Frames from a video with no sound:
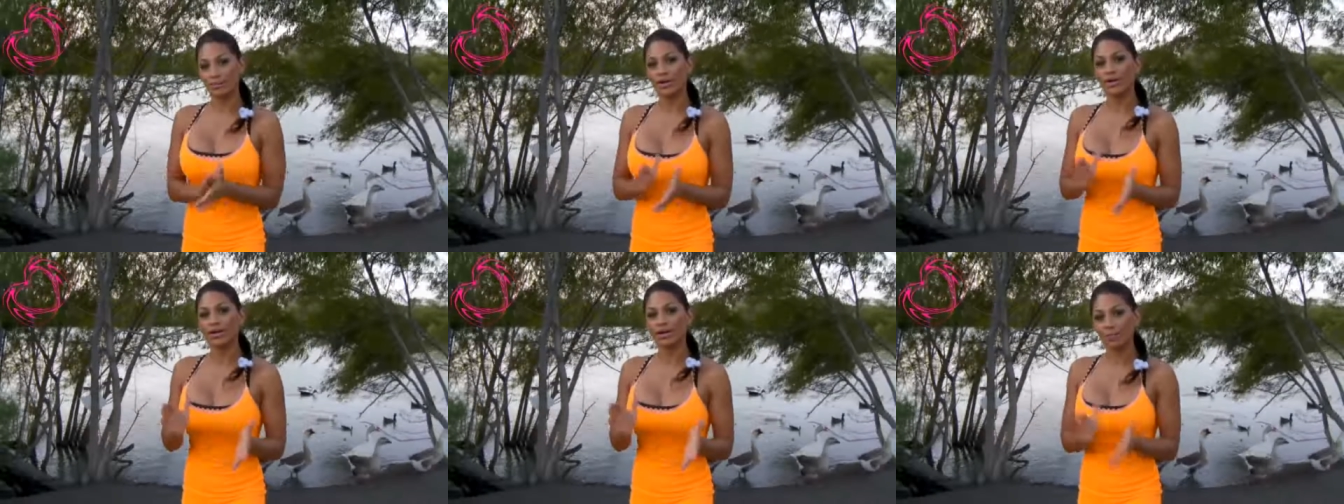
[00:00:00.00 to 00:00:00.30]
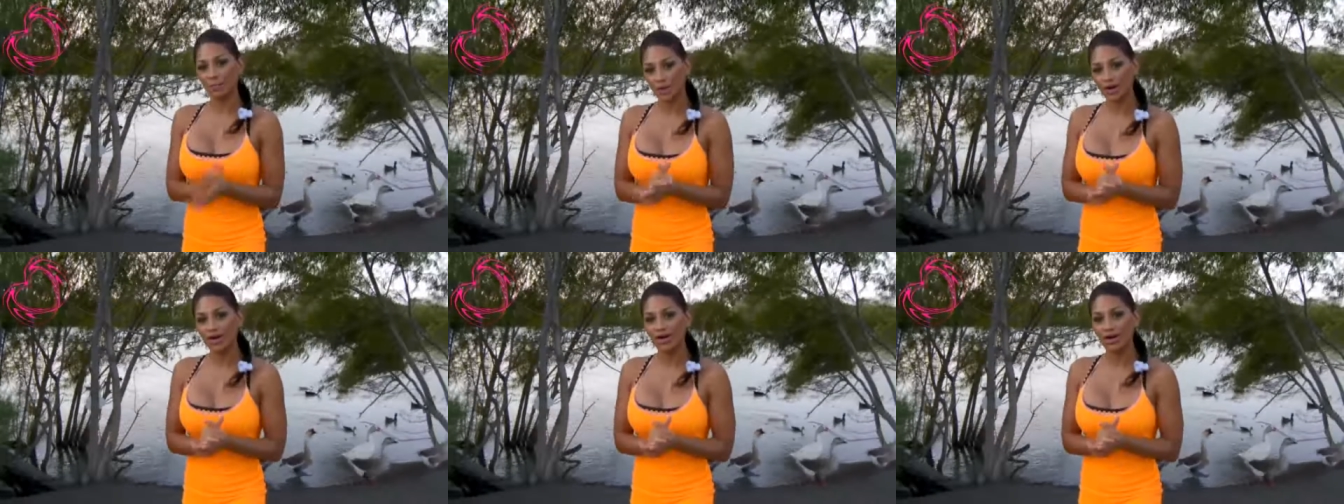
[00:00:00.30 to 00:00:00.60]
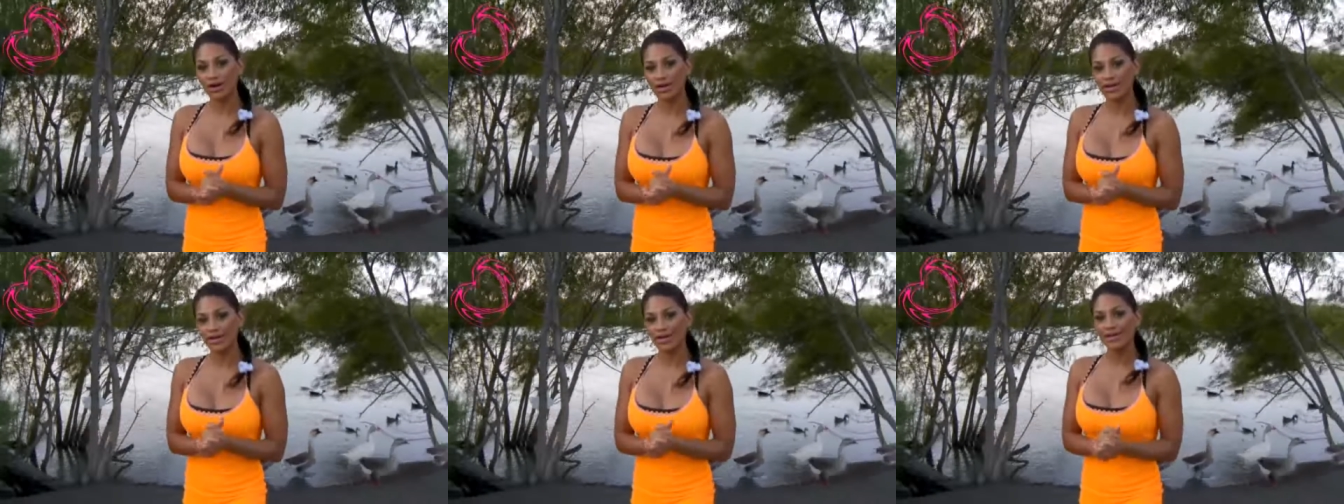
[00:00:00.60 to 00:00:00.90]
work,
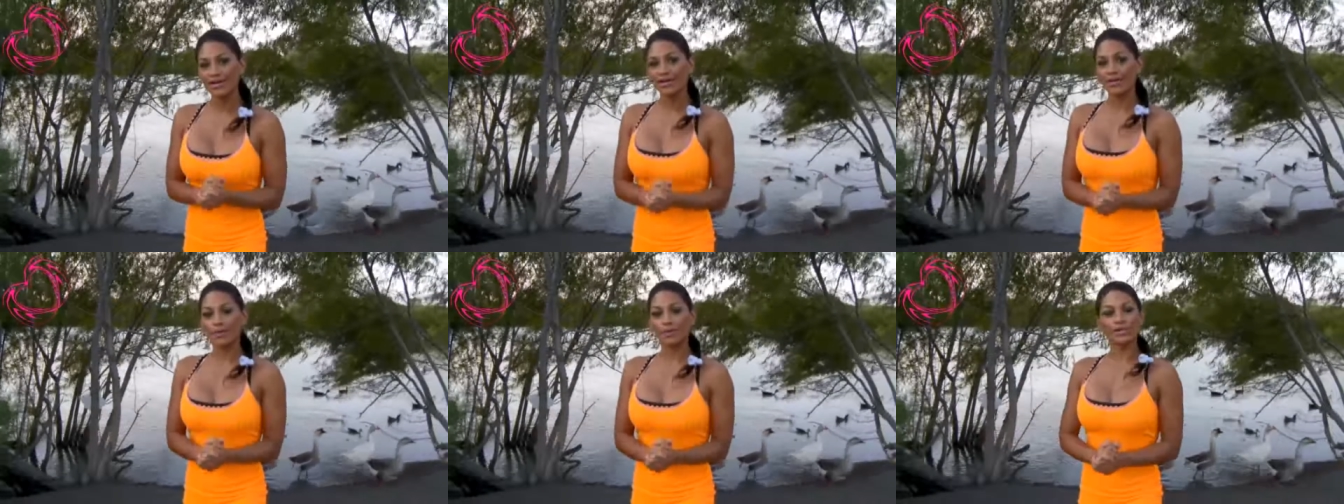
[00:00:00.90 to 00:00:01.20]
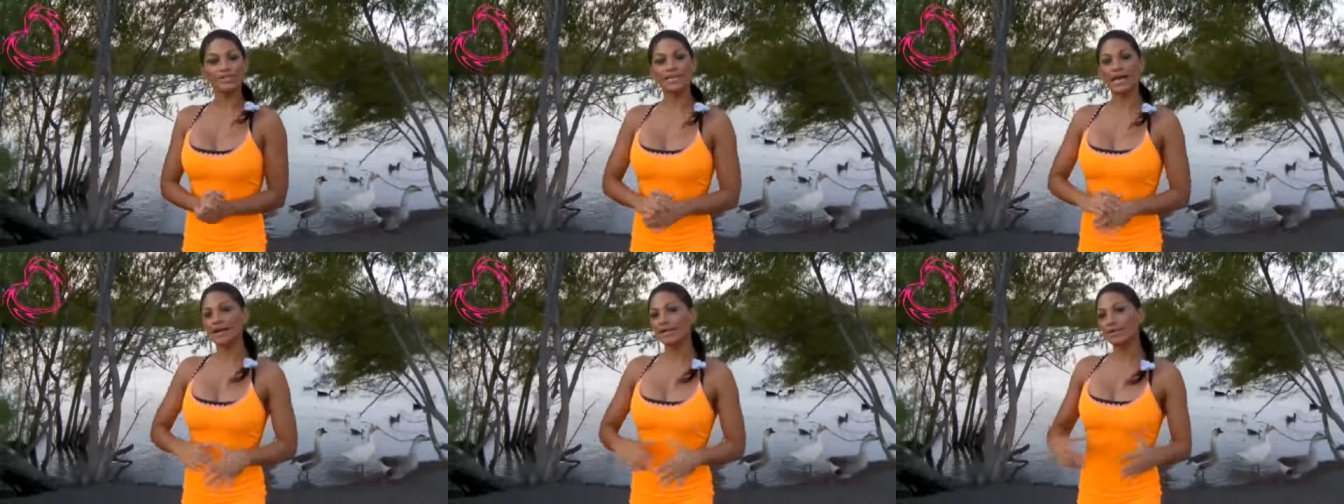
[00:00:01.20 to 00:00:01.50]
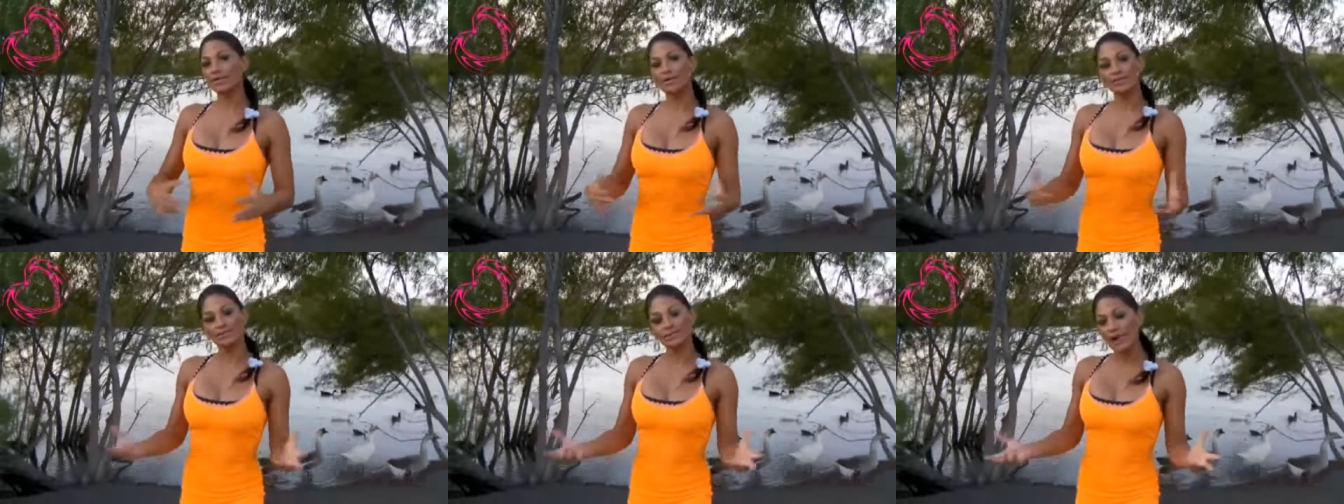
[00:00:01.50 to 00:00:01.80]
work, which I
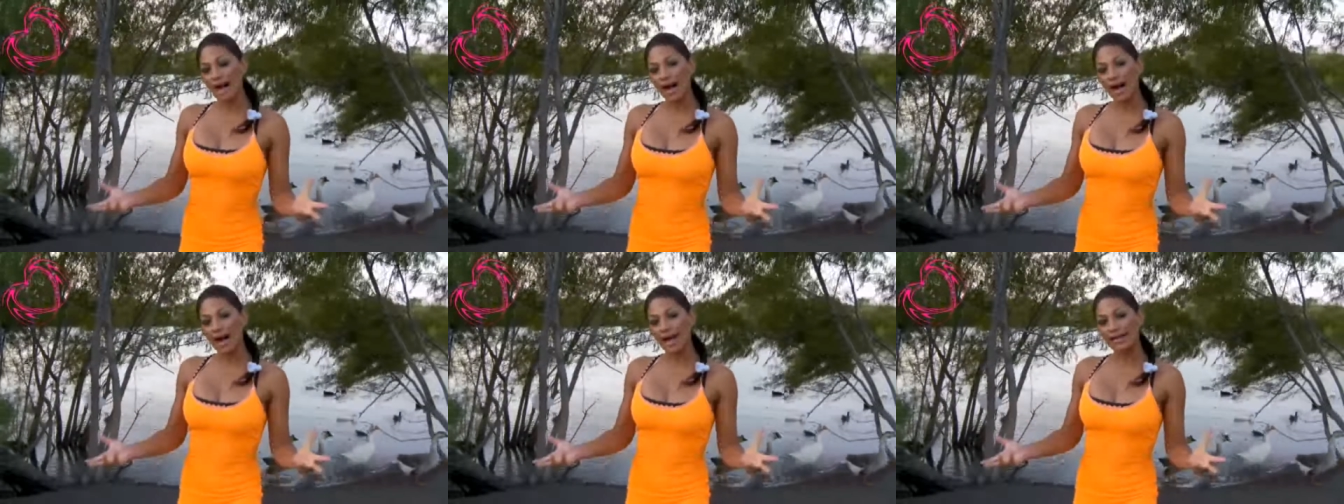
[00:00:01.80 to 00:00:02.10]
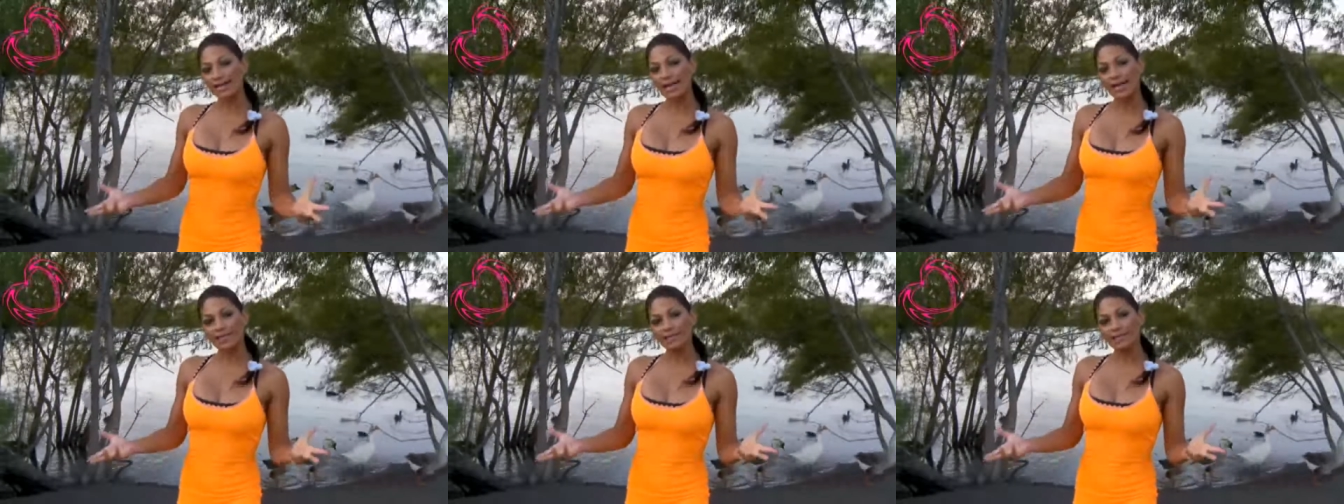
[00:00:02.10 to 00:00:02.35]
don't mind.